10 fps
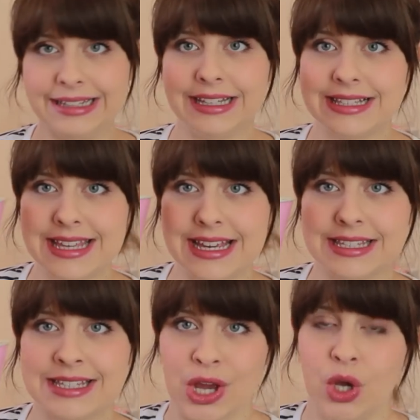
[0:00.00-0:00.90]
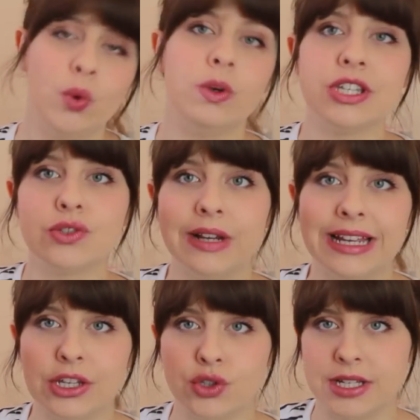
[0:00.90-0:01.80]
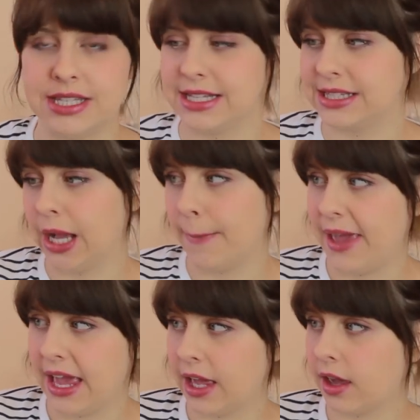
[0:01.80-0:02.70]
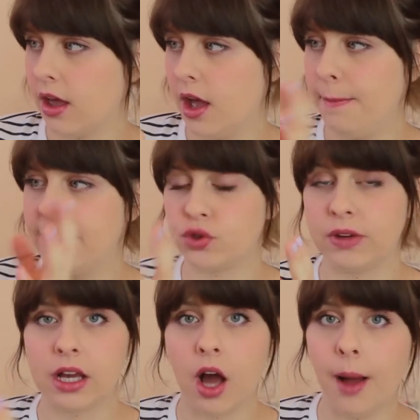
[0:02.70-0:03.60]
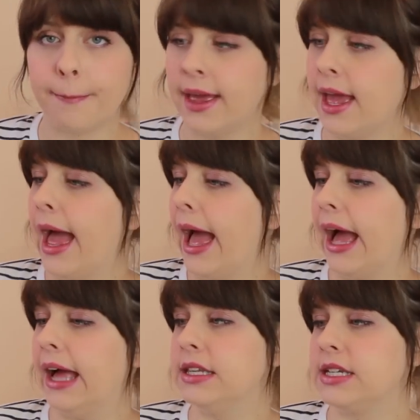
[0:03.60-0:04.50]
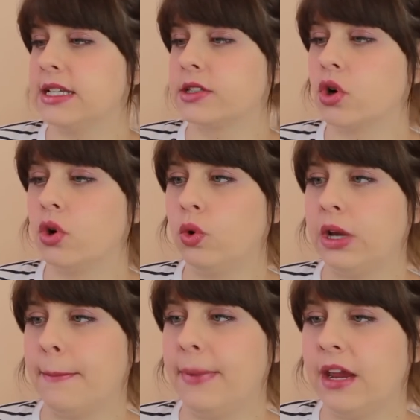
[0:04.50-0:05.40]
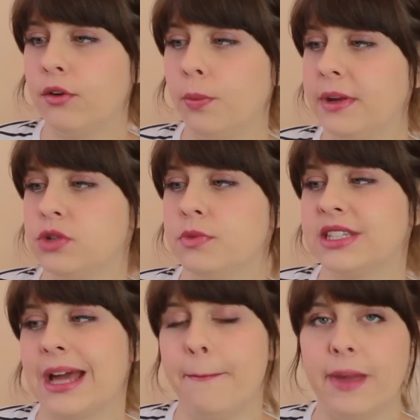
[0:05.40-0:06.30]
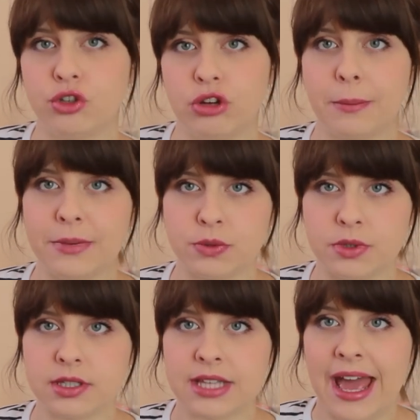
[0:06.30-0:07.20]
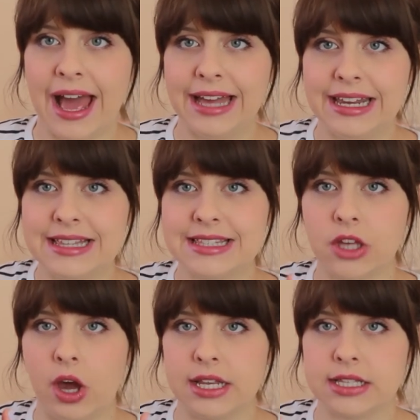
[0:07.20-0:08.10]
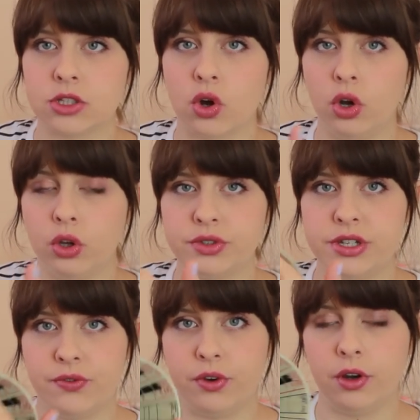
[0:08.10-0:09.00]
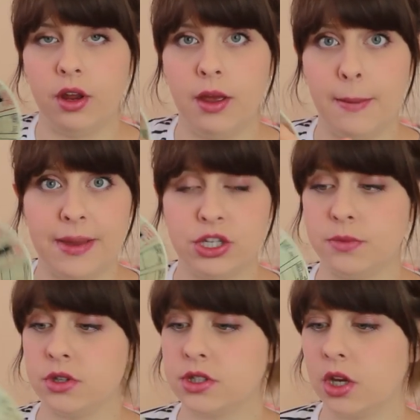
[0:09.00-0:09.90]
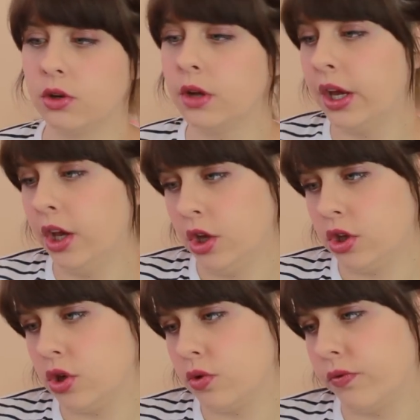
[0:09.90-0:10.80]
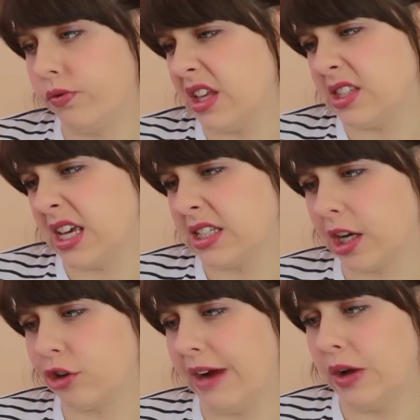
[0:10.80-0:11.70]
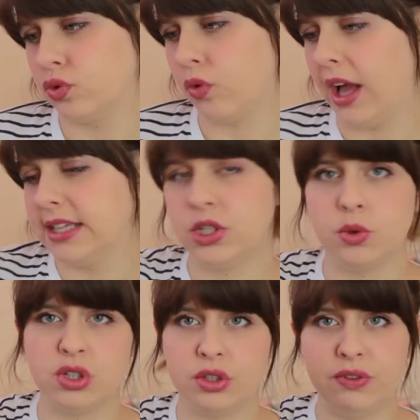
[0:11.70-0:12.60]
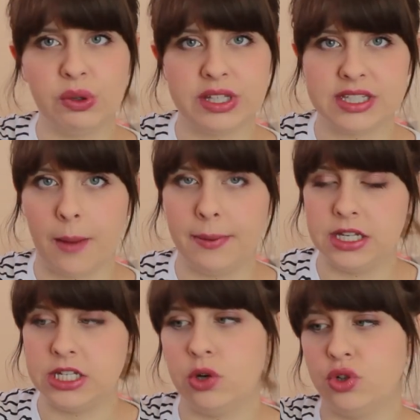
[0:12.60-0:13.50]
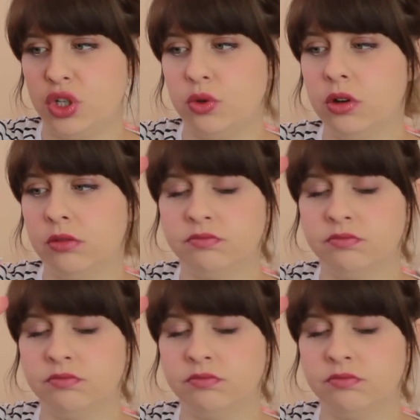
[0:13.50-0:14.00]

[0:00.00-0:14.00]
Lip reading: And it's this, which is really interesting. It's like a pink measuring cup, and it's got imperial measurements and metric measurements. And inside it's got lots of different measurements. So there's things like ground rice, you just fill this up and it tells you